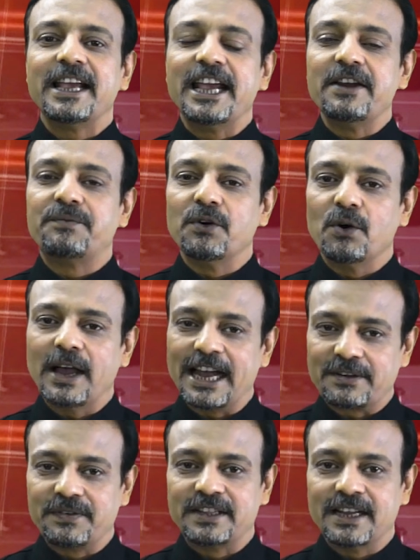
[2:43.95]

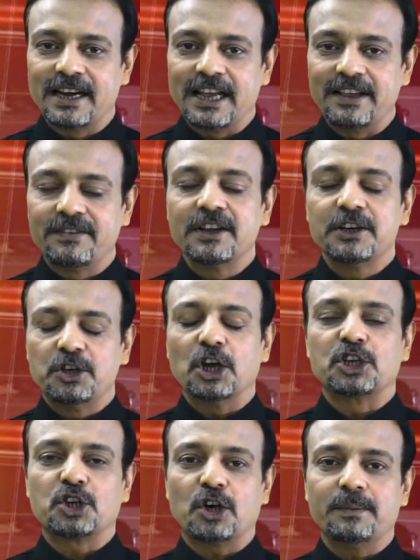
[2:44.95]

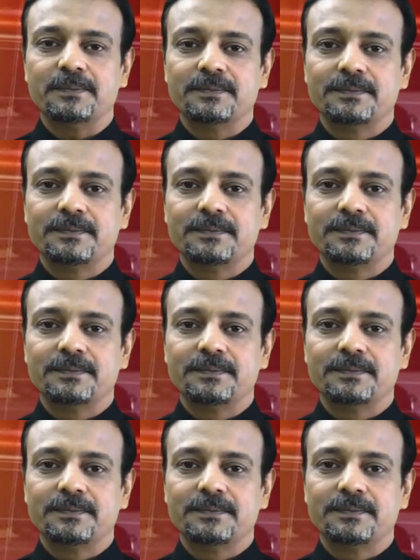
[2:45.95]
info@vidyalive.com.